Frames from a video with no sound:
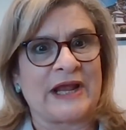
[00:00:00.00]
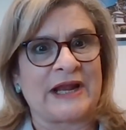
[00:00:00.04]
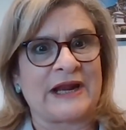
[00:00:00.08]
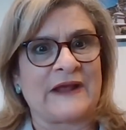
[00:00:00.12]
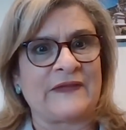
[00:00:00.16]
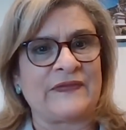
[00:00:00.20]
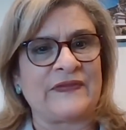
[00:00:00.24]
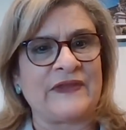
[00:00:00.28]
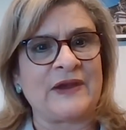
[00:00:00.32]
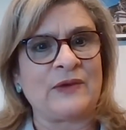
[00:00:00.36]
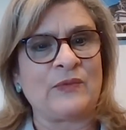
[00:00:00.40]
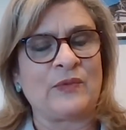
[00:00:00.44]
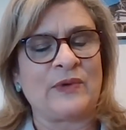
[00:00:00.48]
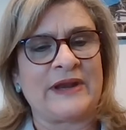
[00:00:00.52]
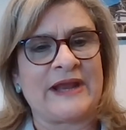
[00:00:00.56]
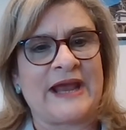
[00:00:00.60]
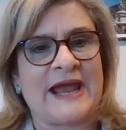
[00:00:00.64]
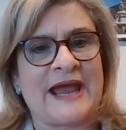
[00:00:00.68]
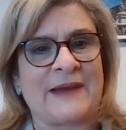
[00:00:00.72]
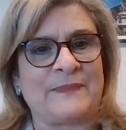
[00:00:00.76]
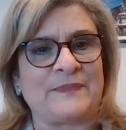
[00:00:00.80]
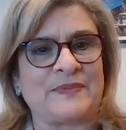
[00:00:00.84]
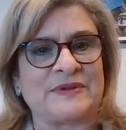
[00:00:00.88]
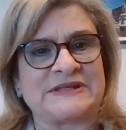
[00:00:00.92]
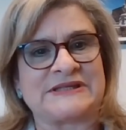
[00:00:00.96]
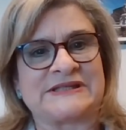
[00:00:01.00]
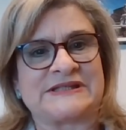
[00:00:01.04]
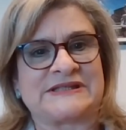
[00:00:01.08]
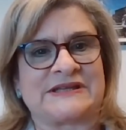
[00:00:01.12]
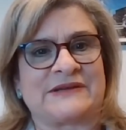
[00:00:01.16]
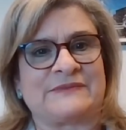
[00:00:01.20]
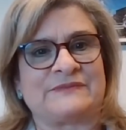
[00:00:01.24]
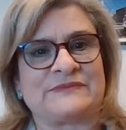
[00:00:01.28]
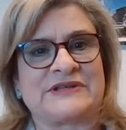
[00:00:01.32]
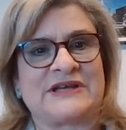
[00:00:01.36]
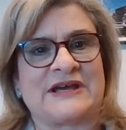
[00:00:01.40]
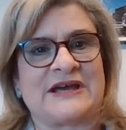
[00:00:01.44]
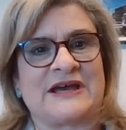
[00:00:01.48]
And I think what happens
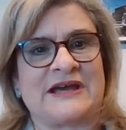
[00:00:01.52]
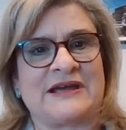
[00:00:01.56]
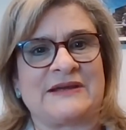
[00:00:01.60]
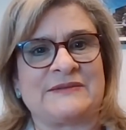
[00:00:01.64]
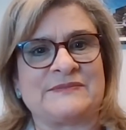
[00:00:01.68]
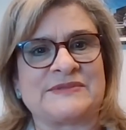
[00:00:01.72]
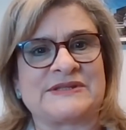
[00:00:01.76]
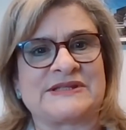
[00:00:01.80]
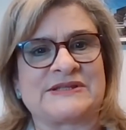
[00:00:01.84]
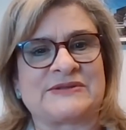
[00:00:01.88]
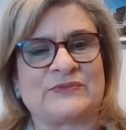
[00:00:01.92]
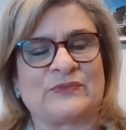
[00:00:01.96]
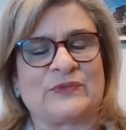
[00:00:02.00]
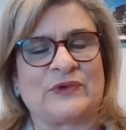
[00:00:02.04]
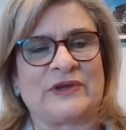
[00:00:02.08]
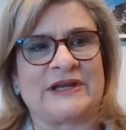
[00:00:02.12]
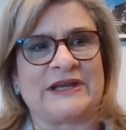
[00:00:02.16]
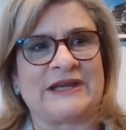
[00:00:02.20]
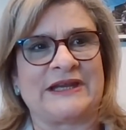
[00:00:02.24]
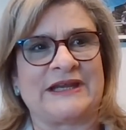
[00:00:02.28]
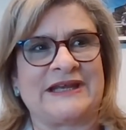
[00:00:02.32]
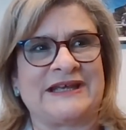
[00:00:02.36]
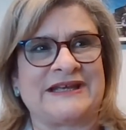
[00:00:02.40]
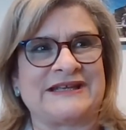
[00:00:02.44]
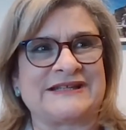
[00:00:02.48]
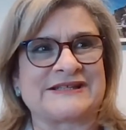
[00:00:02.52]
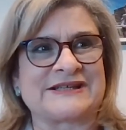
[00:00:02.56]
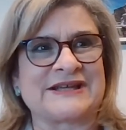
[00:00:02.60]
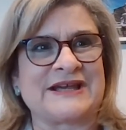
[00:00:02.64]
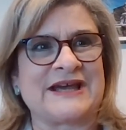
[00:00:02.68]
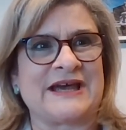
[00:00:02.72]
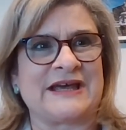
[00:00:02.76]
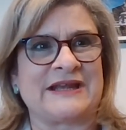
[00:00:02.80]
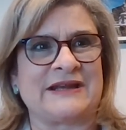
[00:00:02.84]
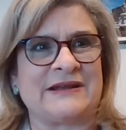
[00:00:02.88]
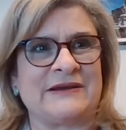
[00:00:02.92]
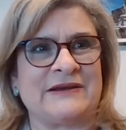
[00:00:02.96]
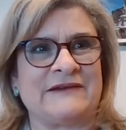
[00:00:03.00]
sometimes when it gets
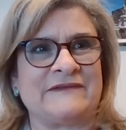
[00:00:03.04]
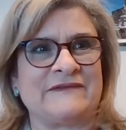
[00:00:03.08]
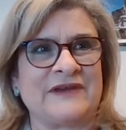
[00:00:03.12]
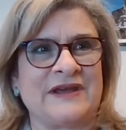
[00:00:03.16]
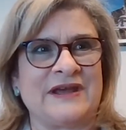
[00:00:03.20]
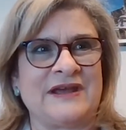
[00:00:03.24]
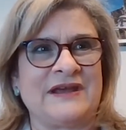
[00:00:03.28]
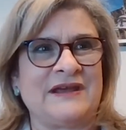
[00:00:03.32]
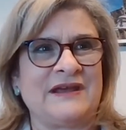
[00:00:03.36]
kind of,